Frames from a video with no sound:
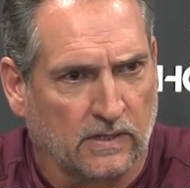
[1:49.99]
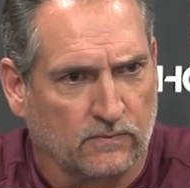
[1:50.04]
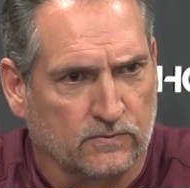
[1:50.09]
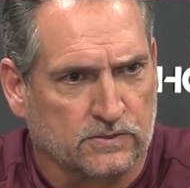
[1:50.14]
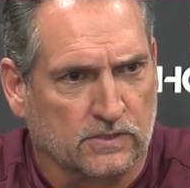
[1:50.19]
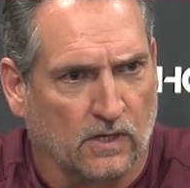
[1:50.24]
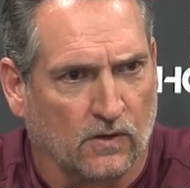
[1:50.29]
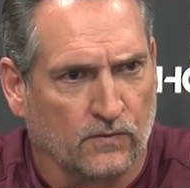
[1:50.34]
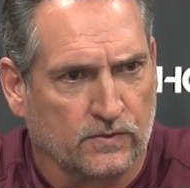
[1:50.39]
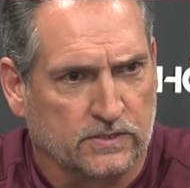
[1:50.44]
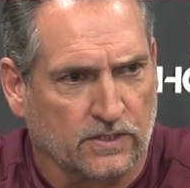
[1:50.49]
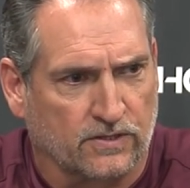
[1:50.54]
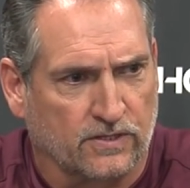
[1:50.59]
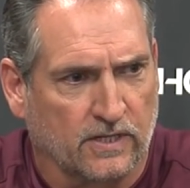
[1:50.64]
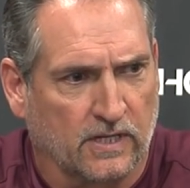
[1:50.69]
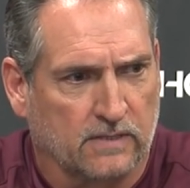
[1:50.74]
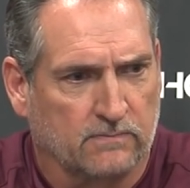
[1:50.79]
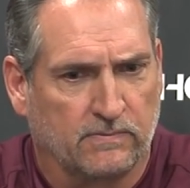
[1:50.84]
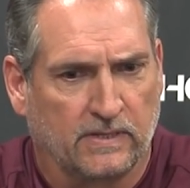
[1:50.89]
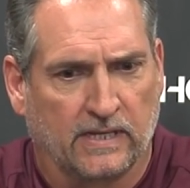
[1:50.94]
That was always a
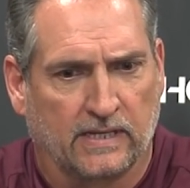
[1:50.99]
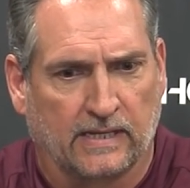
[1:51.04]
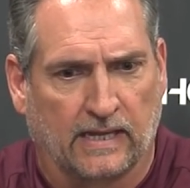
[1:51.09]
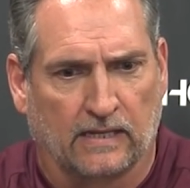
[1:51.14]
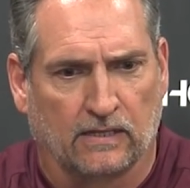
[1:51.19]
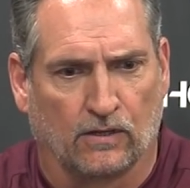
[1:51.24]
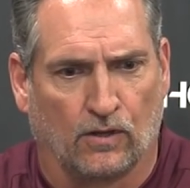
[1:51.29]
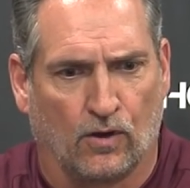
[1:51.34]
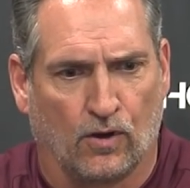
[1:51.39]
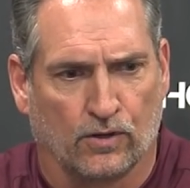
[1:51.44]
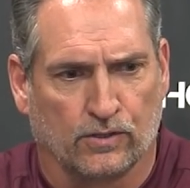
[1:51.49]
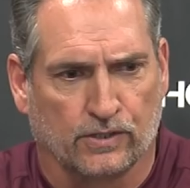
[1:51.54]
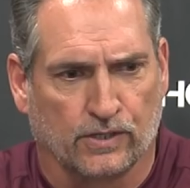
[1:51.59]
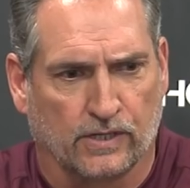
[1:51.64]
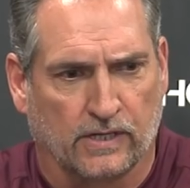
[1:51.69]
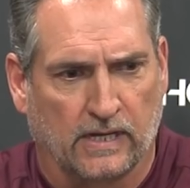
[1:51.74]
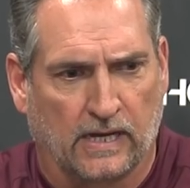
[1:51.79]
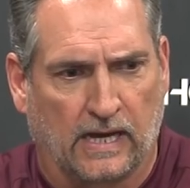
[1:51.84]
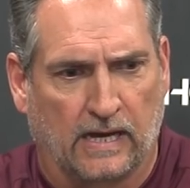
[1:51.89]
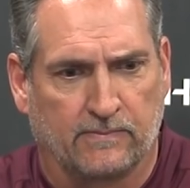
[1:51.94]
thing, being a longer
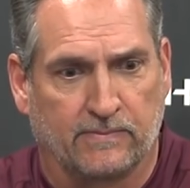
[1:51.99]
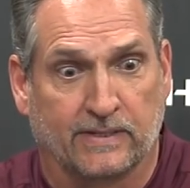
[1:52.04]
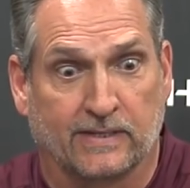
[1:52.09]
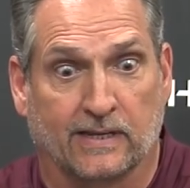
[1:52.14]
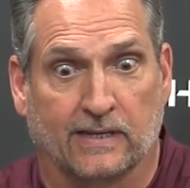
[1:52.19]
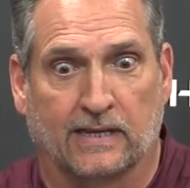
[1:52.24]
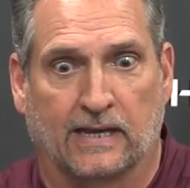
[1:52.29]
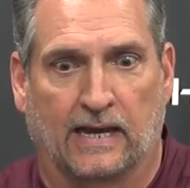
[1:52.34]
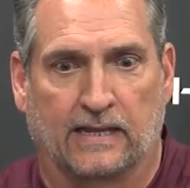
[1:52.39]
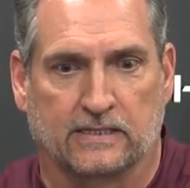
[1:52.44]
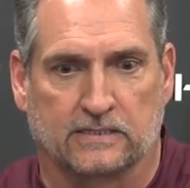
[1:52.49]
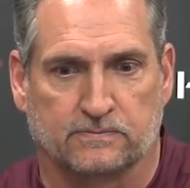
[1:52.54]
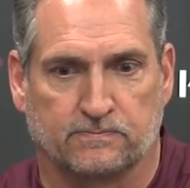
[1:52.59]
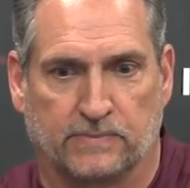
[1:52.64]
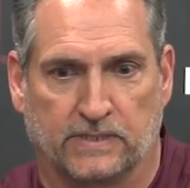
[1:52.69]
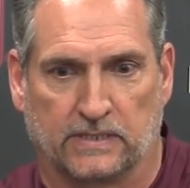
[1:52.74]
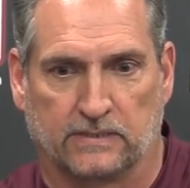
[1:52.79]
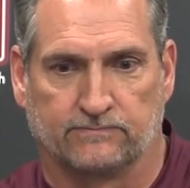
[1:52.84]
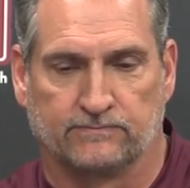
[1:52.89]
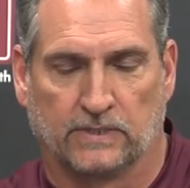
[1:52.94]
guy, being a guy that's
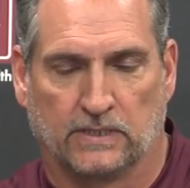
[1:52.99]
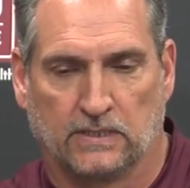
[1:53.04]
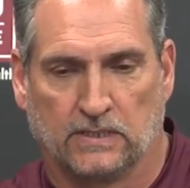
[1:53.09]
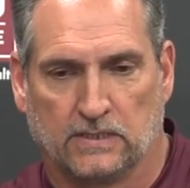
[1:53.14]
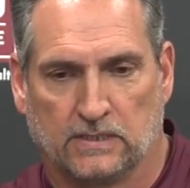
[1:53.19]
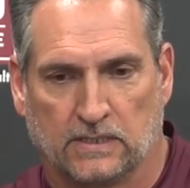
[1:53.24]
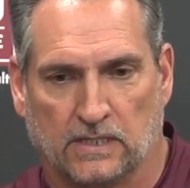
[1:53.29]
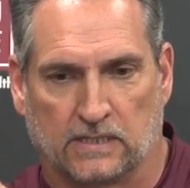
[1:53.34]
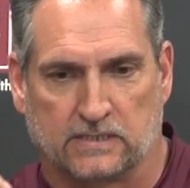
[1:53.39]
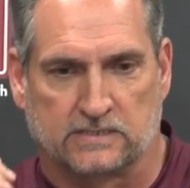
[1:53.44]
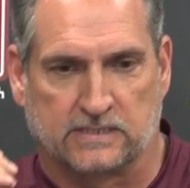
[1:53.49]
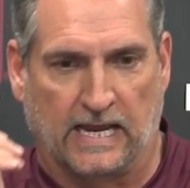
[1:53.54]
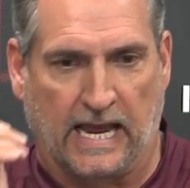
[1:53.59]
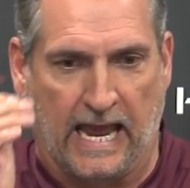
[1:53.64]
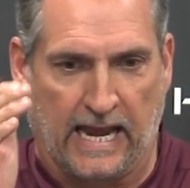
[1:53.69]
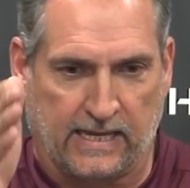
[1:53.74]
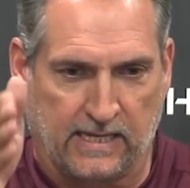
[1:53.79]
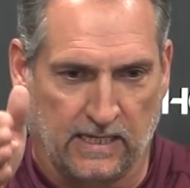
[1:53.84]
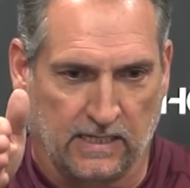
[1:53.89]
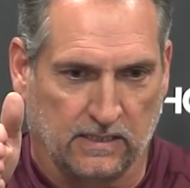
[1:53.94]
been
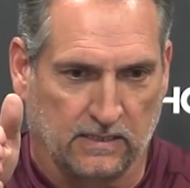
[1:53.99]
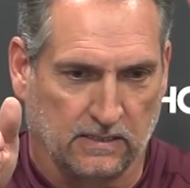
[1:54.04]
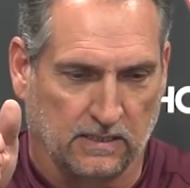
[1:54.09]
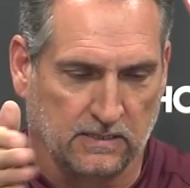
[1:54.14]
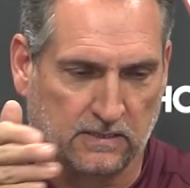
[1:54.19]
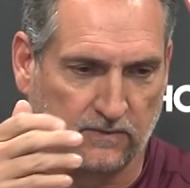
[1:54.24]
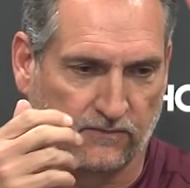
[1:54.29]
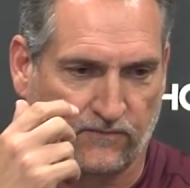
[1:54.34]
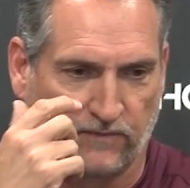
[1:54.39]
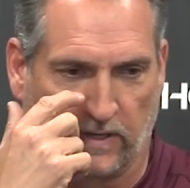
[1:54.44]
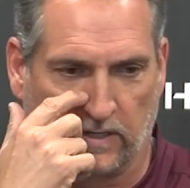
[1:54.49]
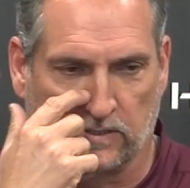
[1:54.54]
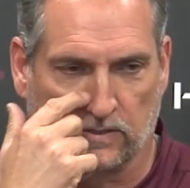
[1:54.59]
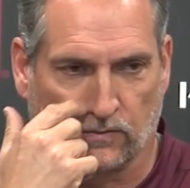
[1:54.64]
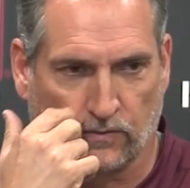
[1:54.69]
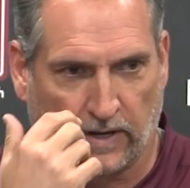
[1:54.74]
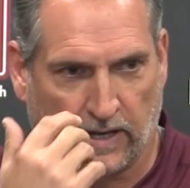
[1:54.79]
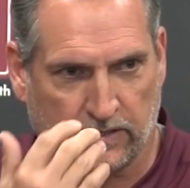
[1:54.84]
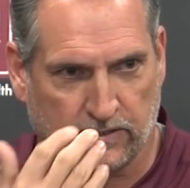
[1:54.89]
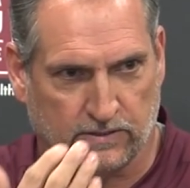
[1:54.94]
attacking a
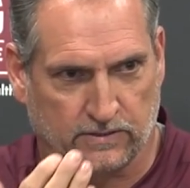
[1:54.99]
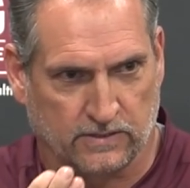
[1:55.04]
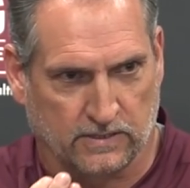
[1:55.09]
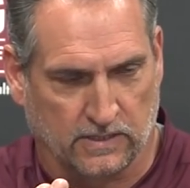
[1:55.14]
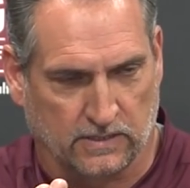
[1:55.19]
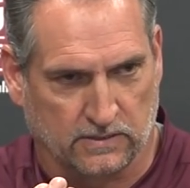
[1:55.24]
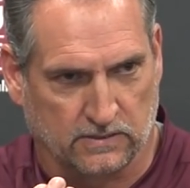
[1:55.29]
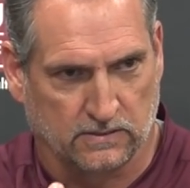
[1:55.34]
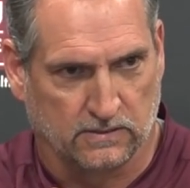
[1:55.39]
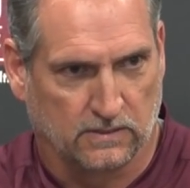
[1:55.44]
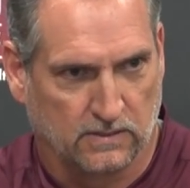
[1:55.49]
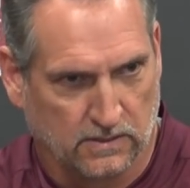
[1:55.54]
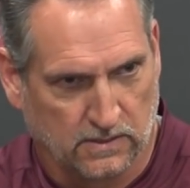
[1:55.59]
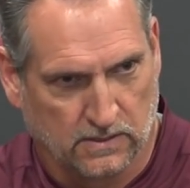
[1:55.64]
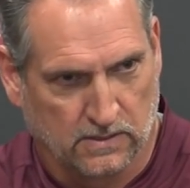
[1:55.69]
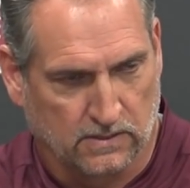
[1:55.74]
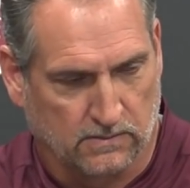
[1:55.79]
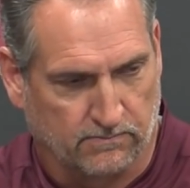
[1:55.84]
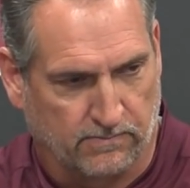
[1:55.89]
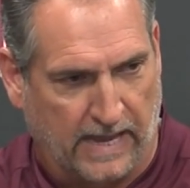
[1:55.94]
defender rather than
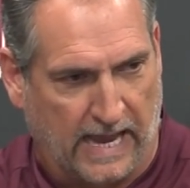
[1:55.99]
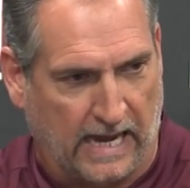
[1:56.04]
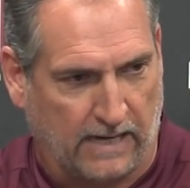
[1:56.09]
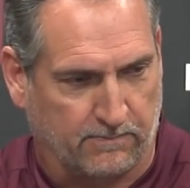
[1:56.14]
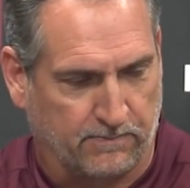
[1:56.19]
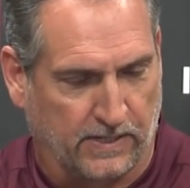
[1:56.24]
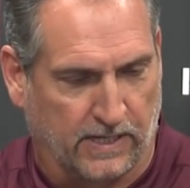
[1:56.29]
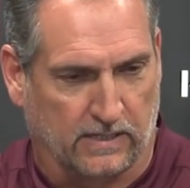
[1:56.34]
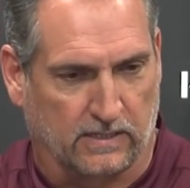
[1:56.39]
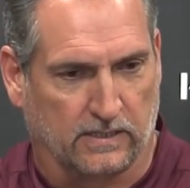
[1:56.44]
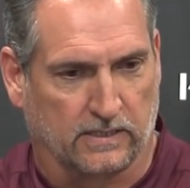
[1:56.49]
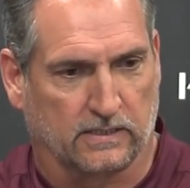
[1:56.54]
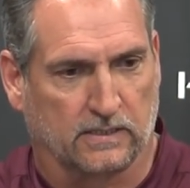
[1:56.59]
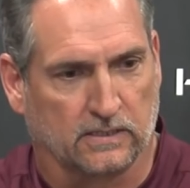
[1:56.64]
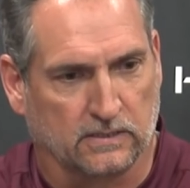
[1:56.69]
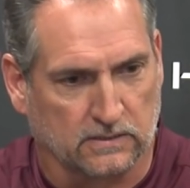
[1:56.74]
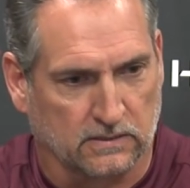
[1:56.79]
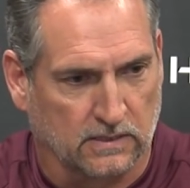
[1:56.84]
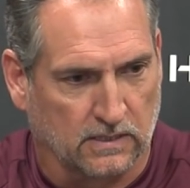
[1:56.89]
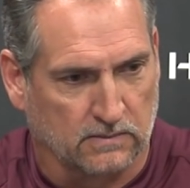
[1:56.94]
backpedaling
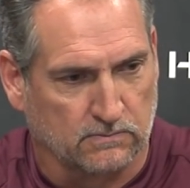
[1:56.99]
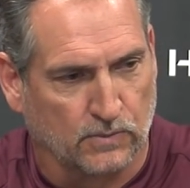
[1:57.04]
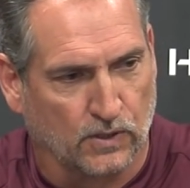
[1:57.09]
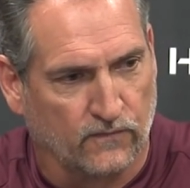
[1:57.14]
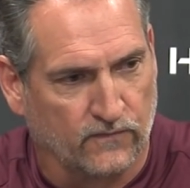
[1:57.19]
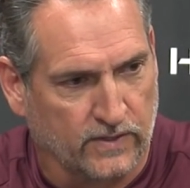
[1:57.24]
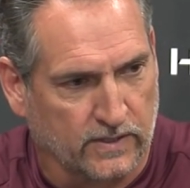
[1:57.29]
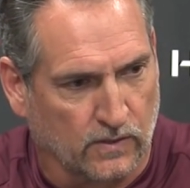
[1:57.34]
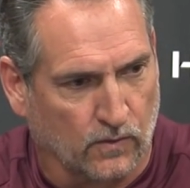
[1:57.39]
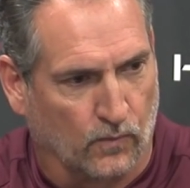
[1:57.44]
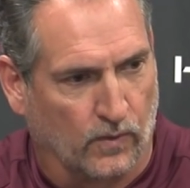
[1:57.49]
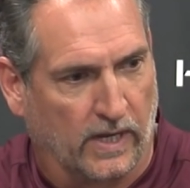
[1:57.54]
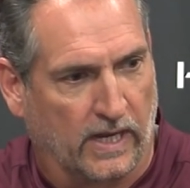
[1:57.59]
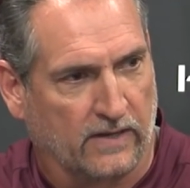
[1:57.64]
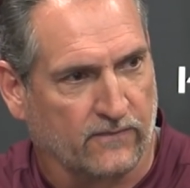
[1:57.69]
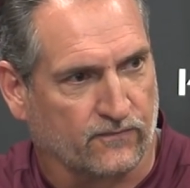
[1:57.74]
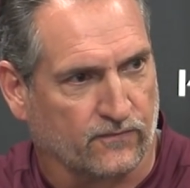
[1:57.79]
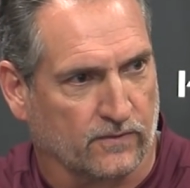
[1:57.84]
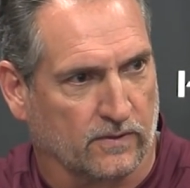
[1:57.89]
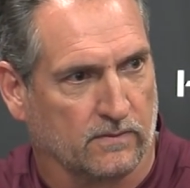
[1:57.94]
and moving
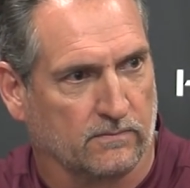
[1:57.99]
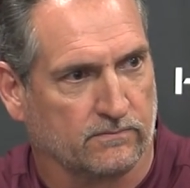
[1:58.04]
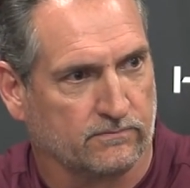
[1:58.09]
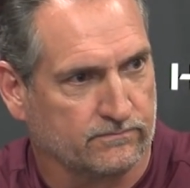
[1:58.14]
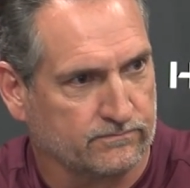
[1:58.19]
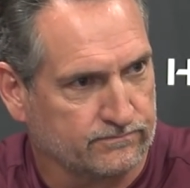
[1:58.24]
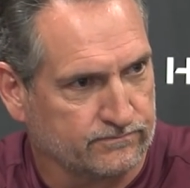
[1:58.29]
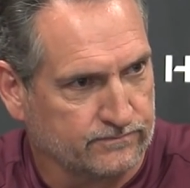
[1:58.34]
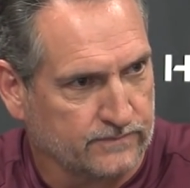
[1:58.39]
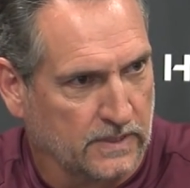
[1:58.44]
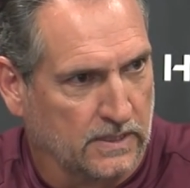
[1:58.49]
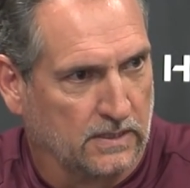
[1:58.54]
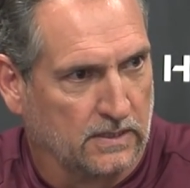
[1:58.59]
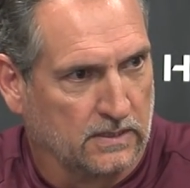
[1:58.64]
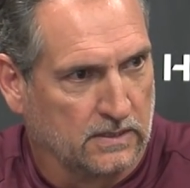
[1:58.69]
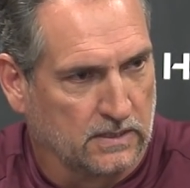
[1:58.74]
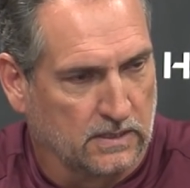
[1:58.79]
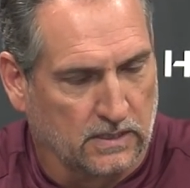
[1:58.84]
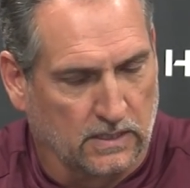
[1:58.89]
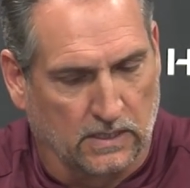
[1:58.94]
away from
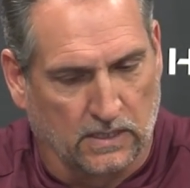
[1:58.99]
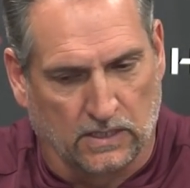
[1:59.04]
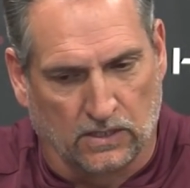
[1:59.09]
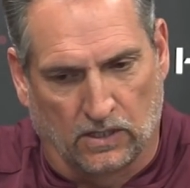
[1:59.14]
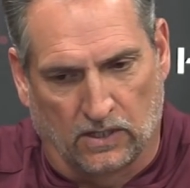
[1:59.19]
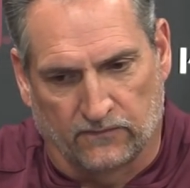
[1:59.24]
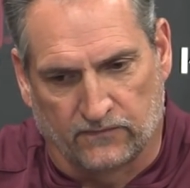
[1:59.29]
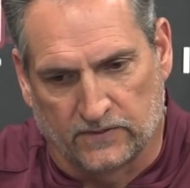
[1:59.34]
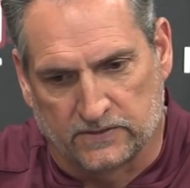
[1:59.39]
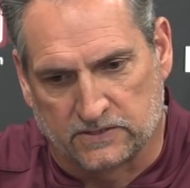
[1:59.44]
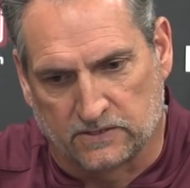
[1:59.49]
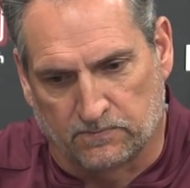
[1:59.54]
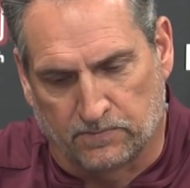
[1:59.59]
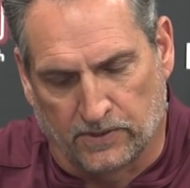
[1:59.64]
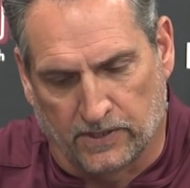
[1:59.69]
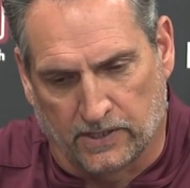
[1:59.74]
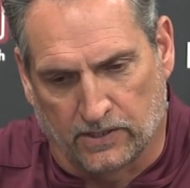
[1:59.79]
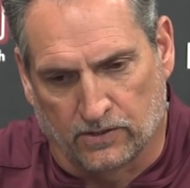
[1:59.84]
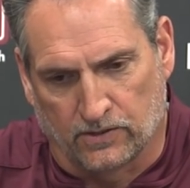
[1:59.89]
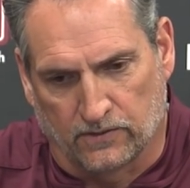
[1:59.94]
an offensive
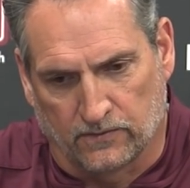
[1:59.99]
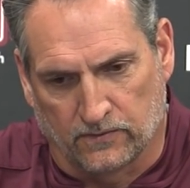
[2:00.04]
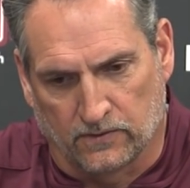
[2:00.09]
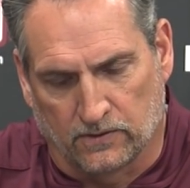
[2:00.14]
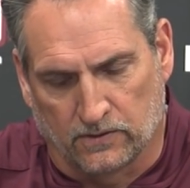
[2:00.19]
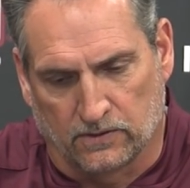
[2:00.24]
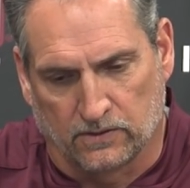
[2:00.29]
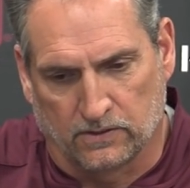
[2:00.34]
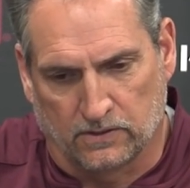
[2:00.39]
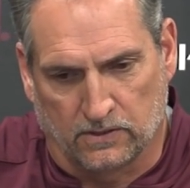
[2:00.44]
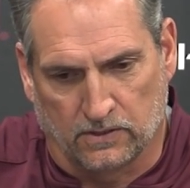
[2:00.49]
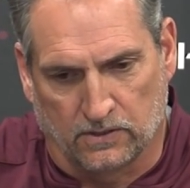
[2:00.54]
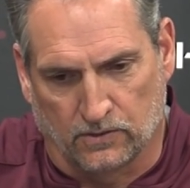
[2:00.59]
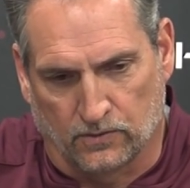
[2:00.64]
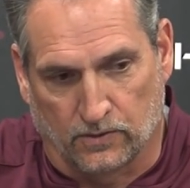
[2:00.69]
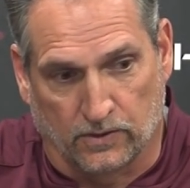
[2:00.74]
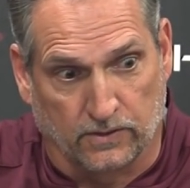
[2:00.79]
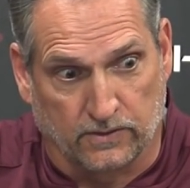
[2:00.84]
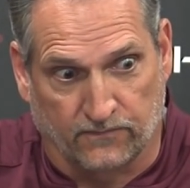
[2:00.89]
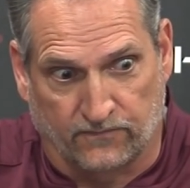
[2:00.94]
player
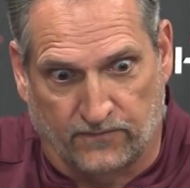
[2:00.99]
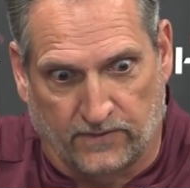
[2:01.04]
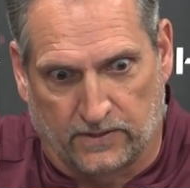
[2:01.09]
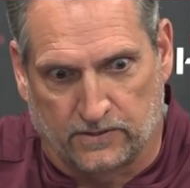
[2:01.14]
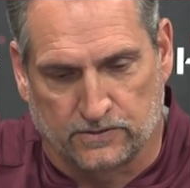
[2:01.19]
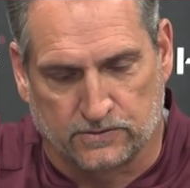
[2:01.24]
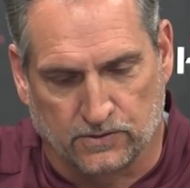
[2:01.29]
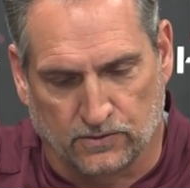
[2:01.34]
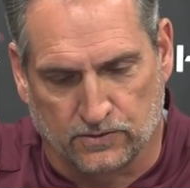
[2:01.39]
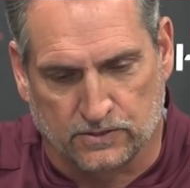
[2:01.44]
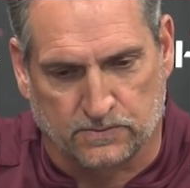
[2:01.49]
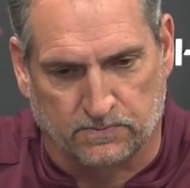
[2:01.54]
or a defender, so to